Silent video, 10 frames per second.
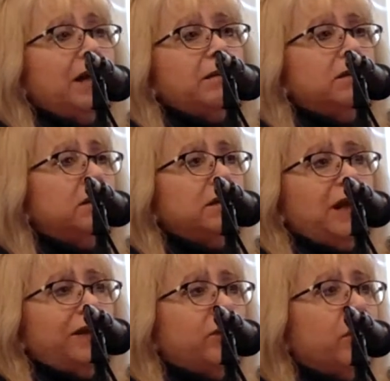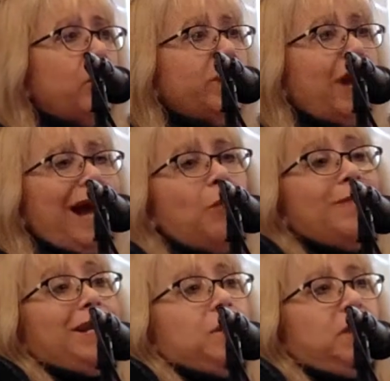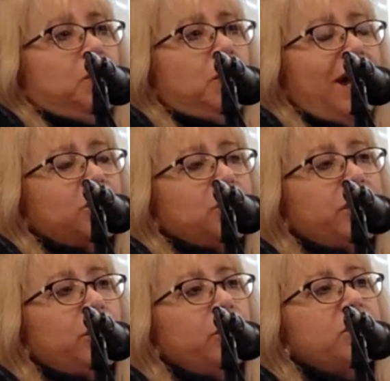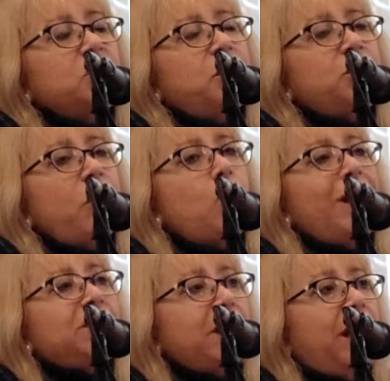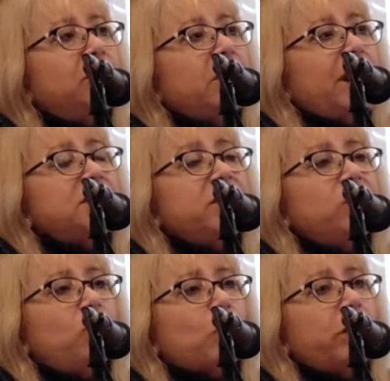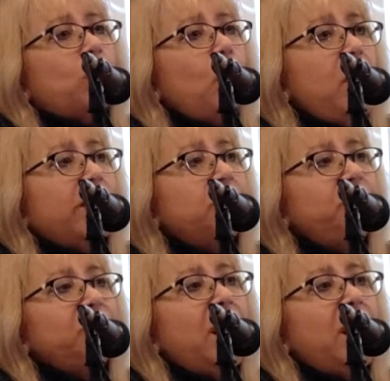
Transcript: I don't know how many people actually know this, but Joe went down in 1941.